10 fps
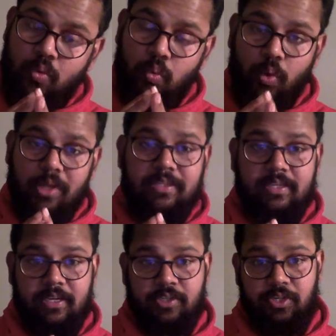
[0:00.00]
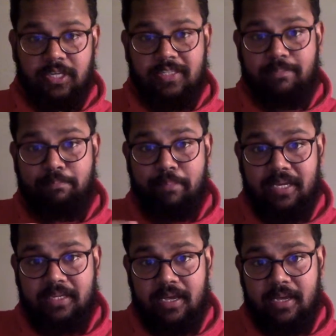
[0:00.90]
One such is
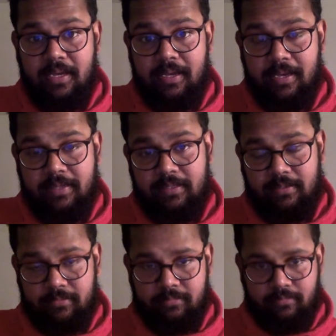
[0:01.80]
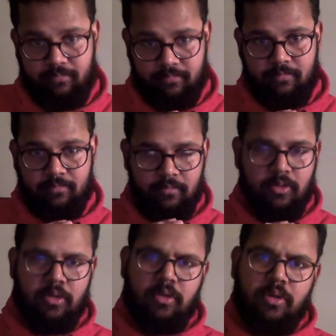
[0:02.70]
beta casein.
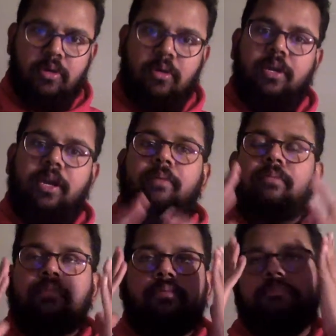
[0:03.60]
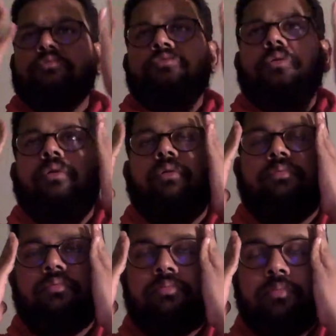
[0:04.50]
Okay, so
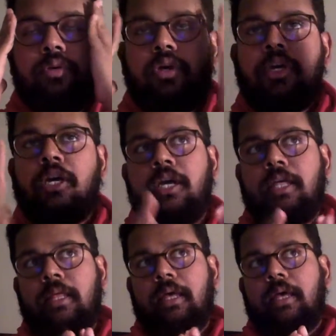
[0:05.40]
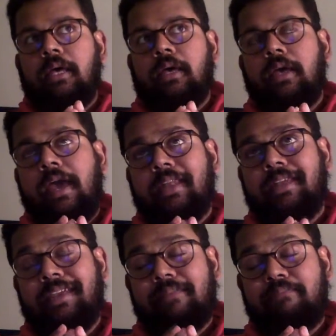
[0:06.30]
and
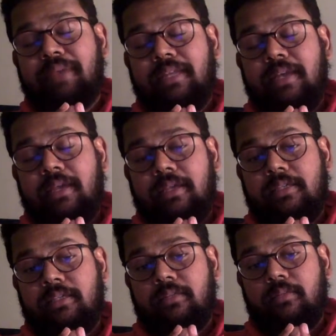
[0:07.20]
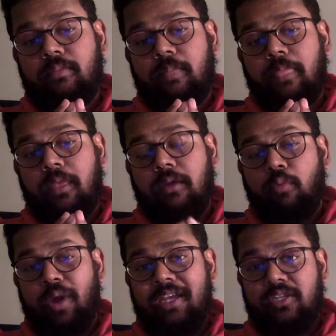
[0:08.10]
in beta casein,
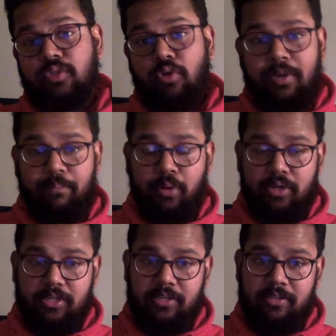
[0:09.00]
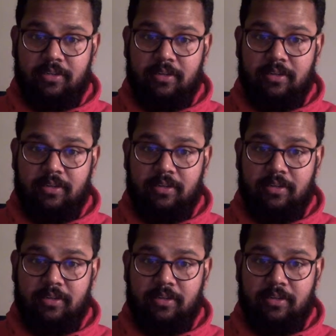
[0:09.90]
why it's so important,